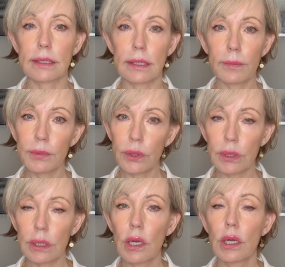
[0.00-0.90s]
slip
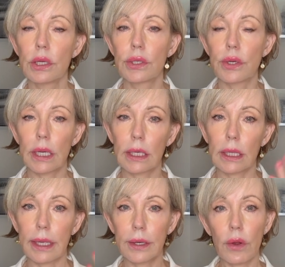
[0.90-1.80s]
to it so you can
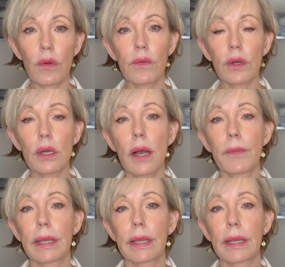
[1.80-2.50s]
glide it over.